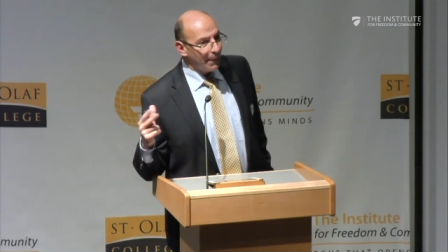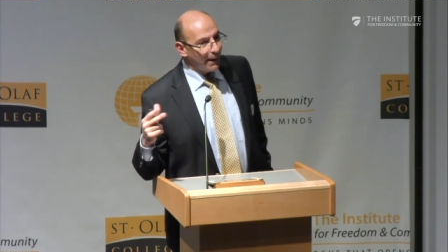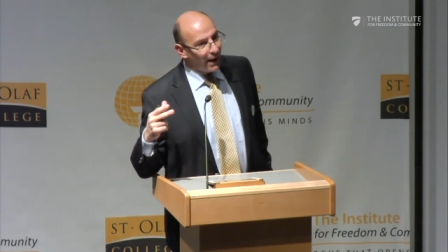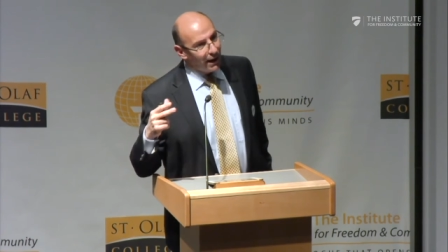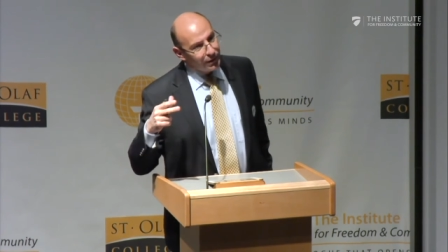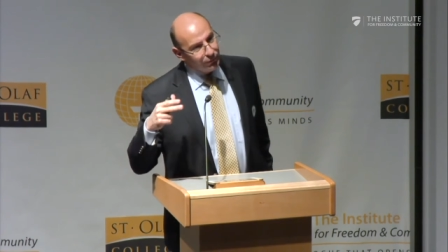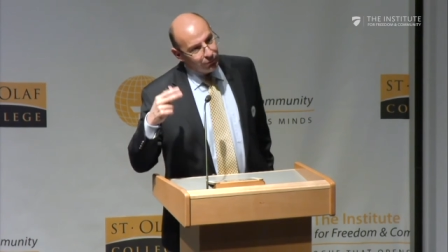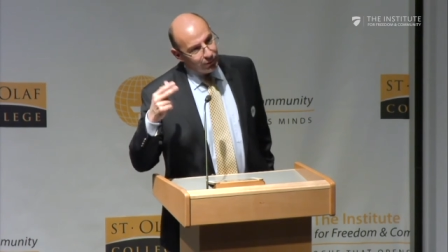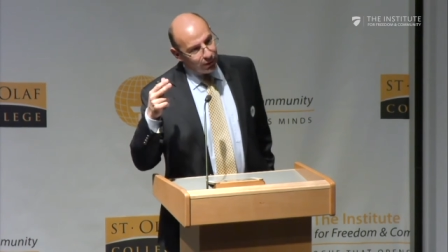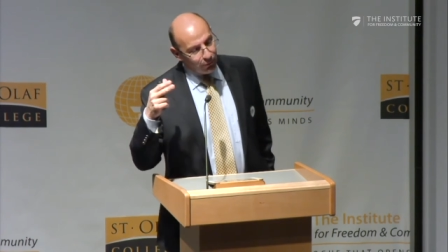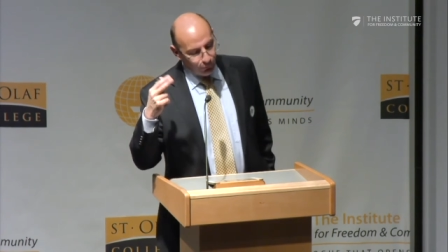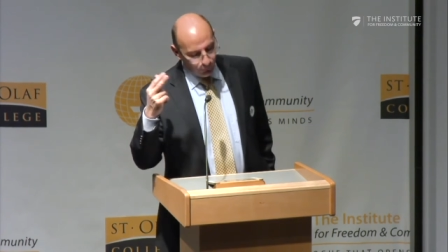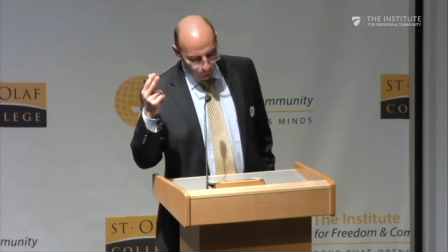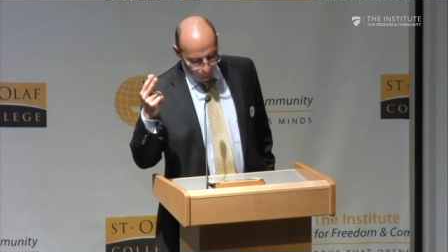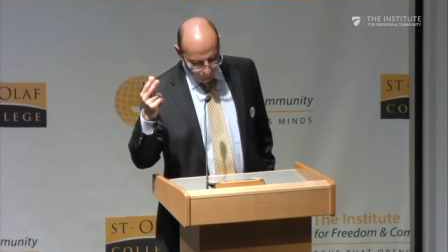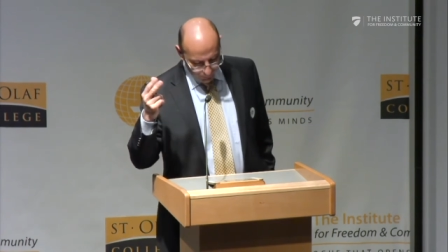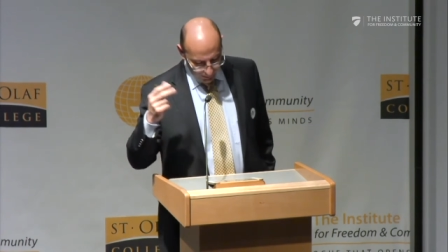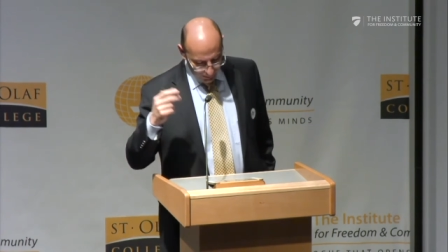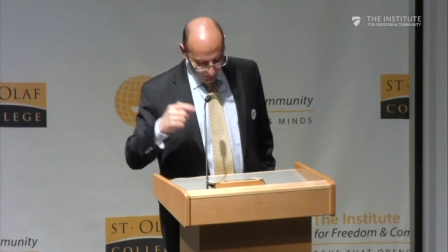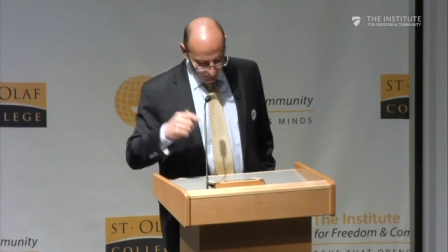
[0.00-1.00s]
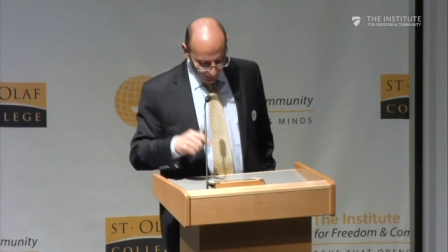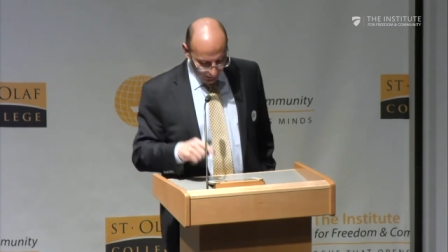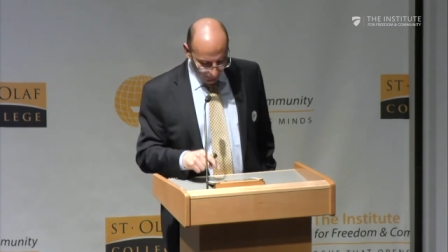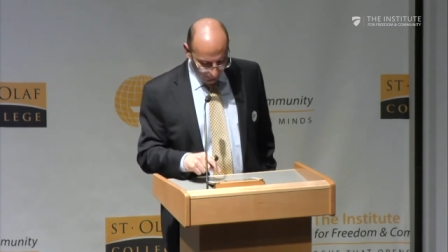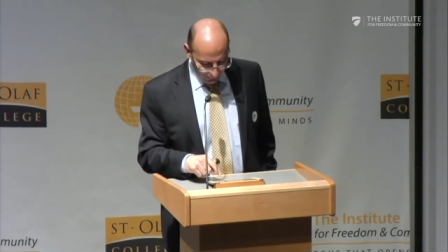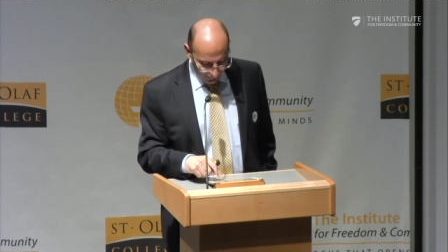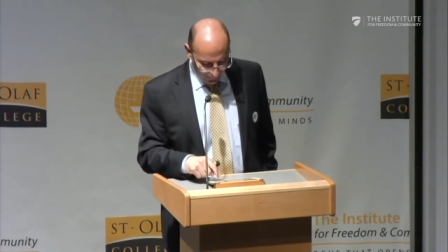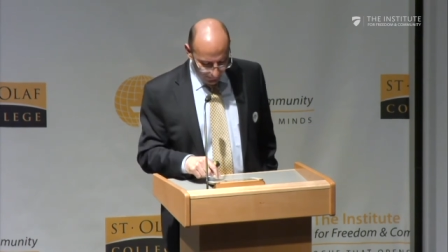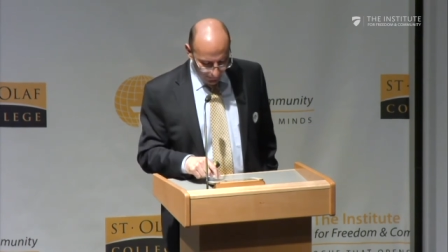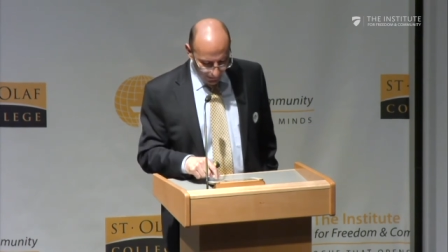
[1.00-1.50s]
and we will
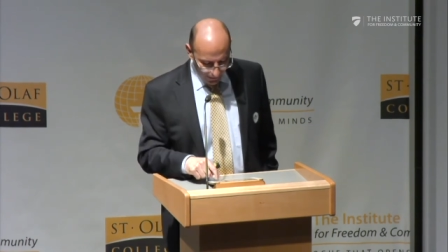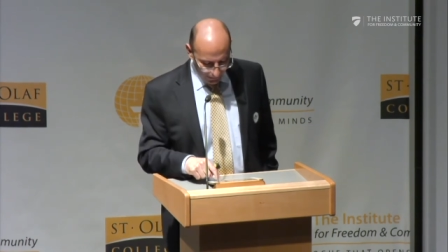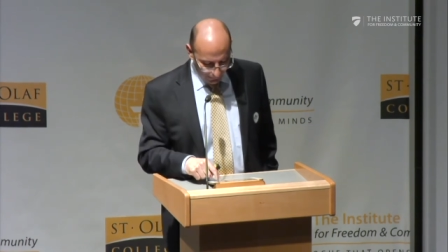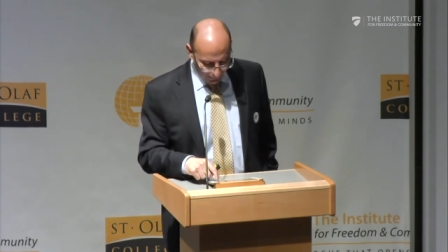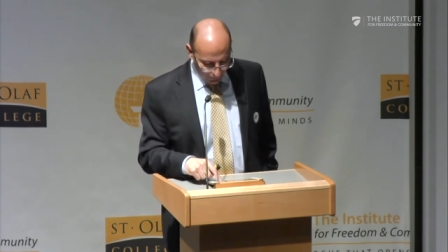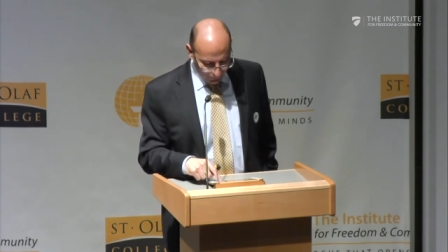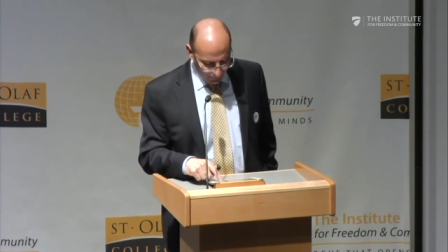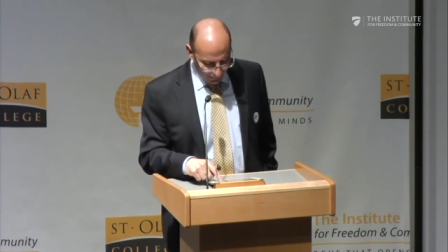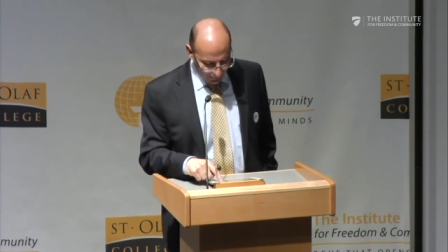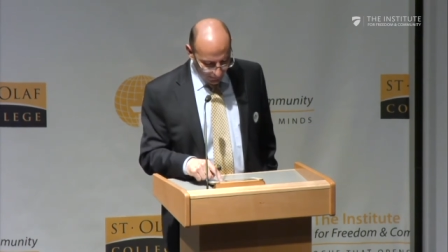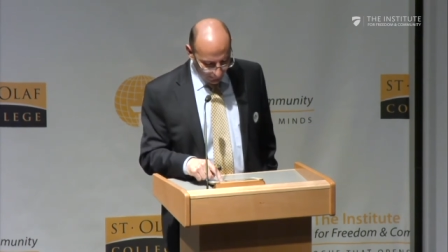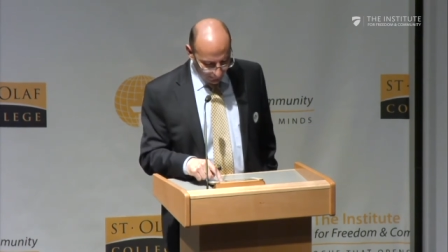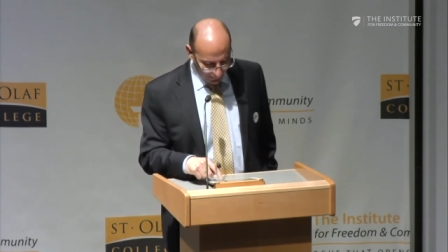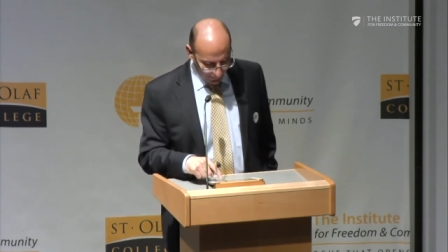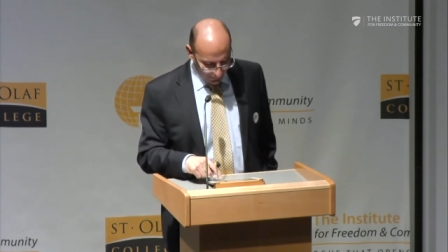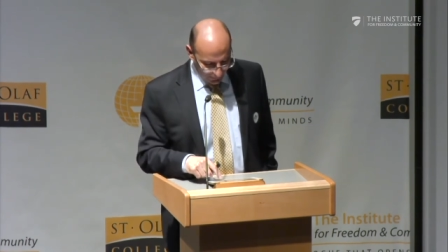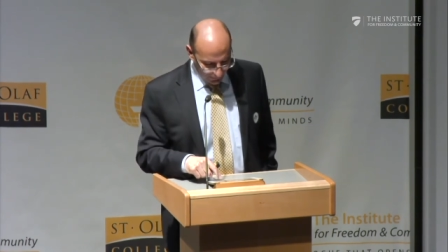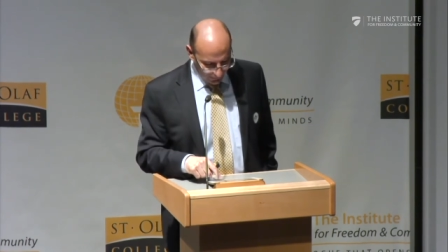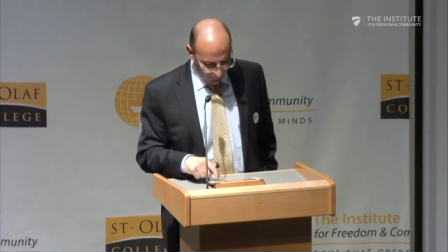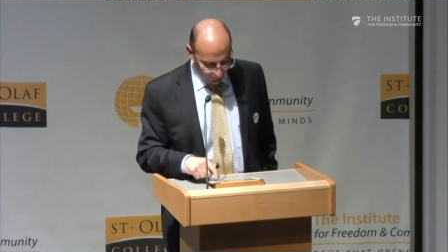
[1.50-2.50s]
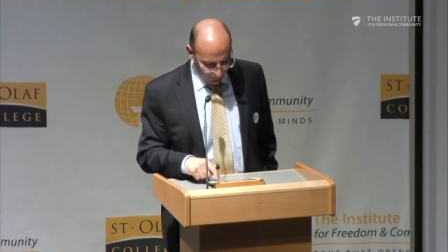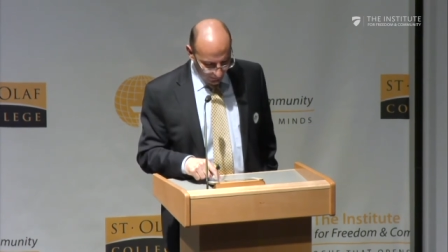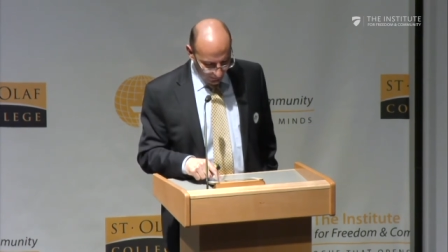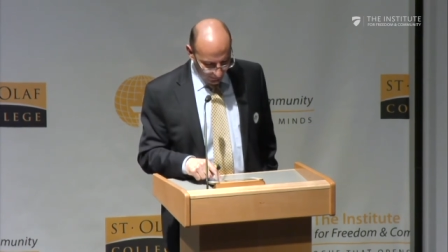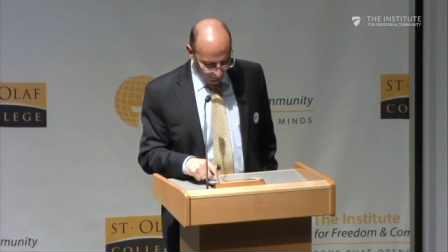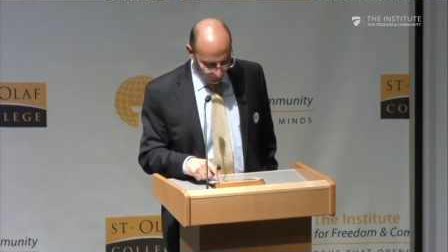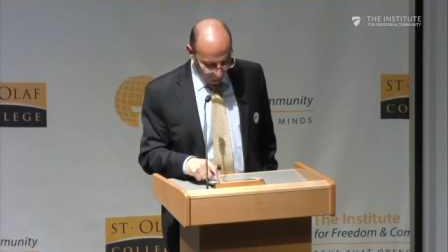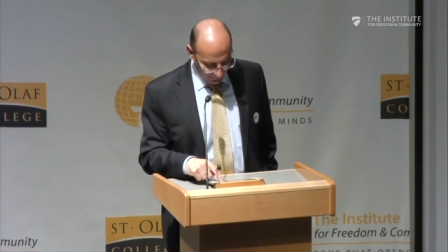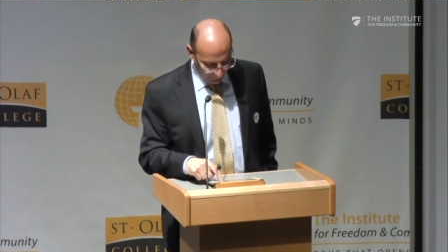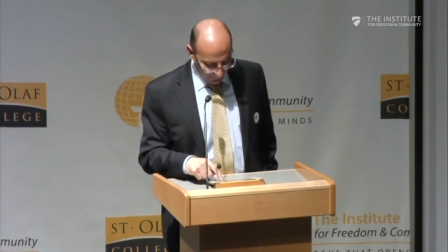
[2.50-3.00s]
think about it a bit
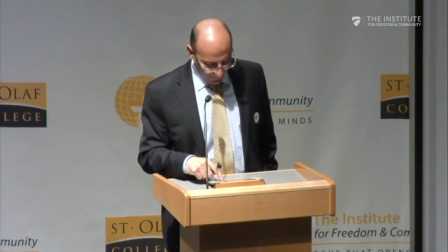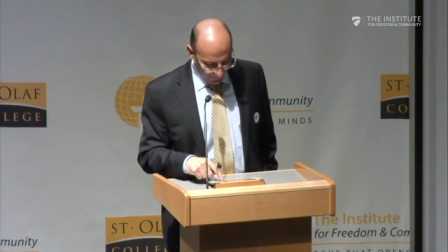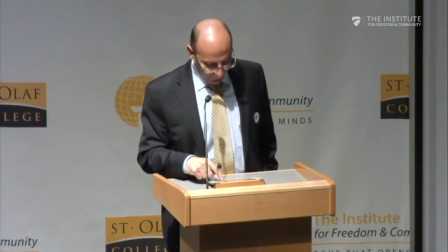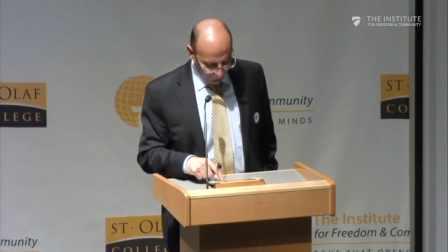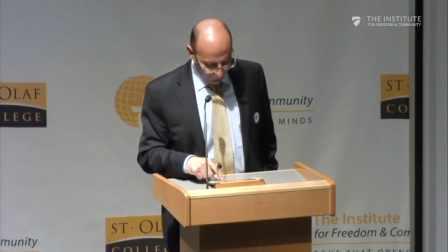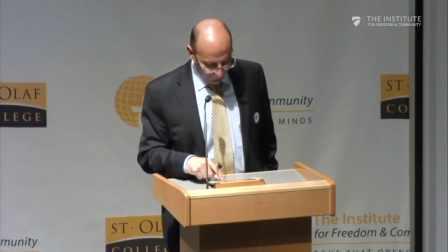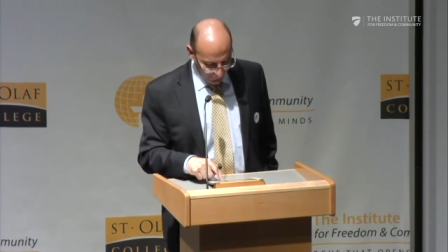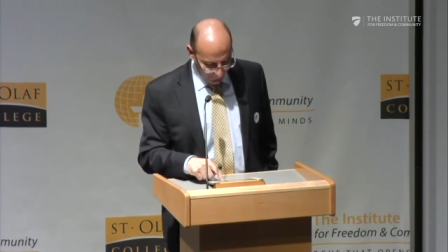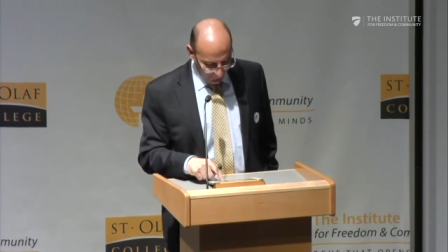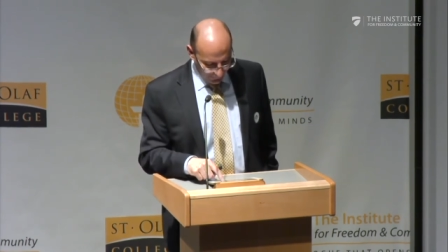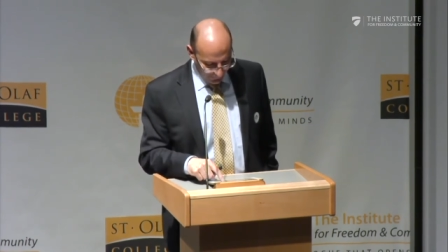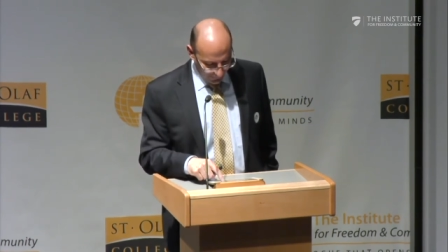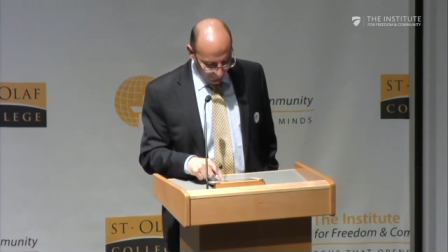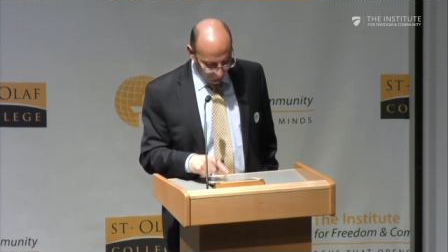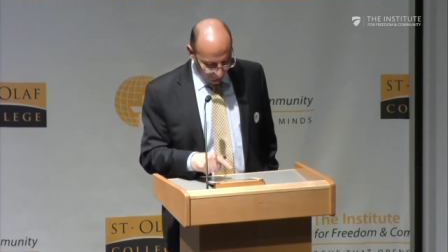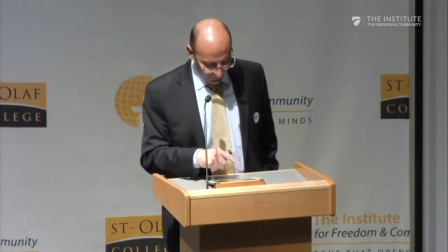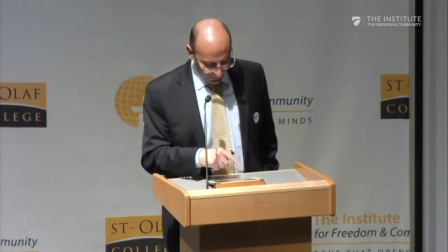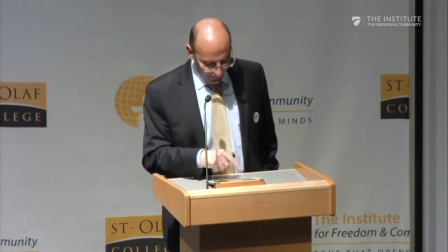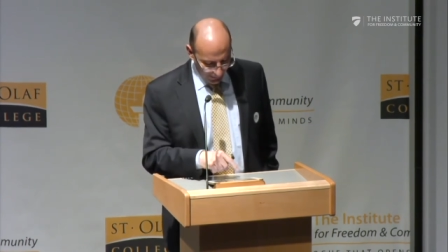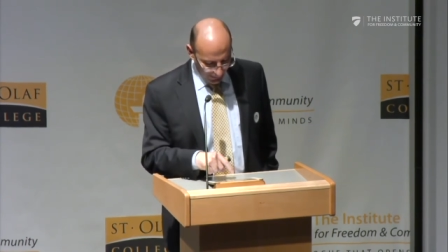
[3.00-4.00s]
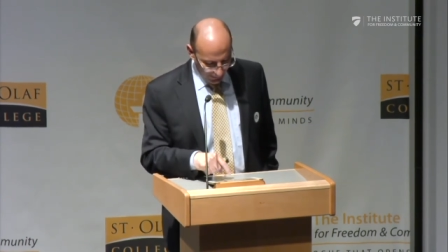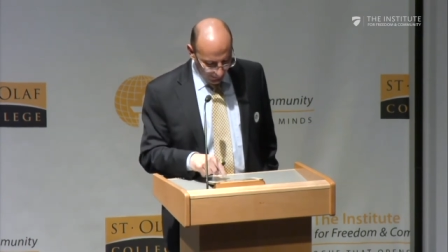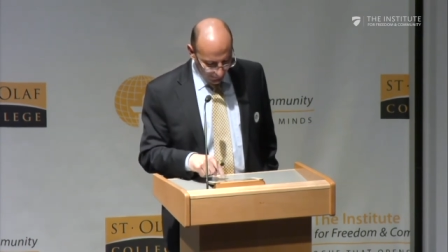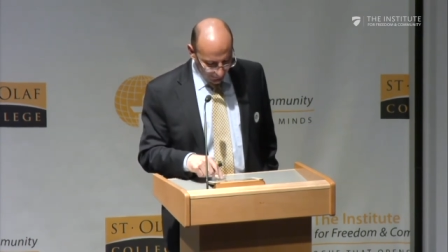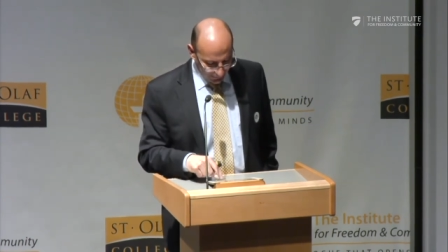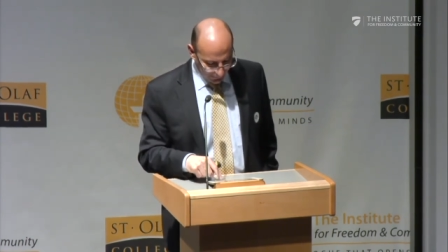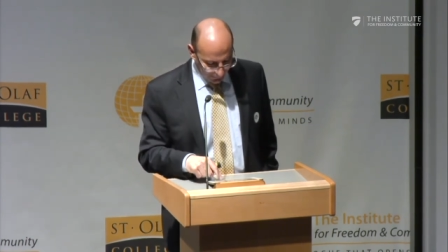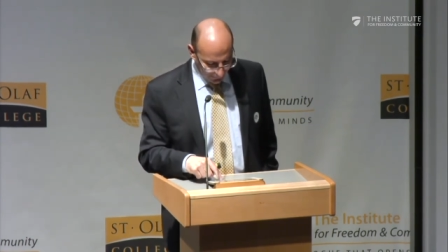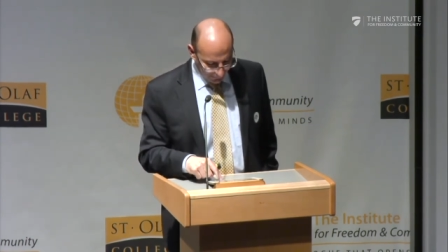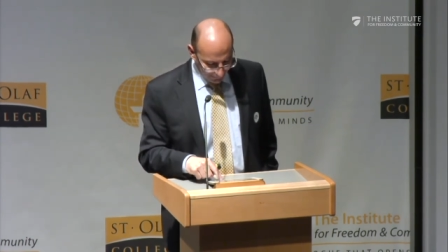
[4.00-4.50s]
uh, further
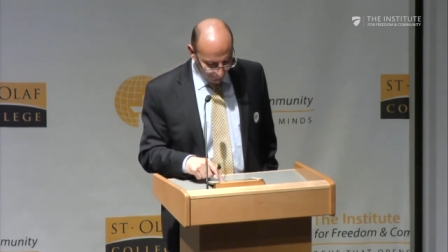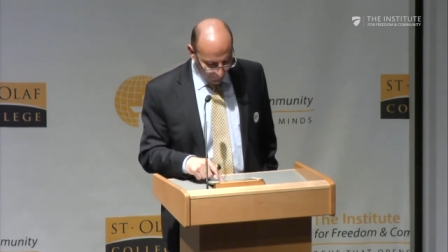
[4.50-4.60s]
later.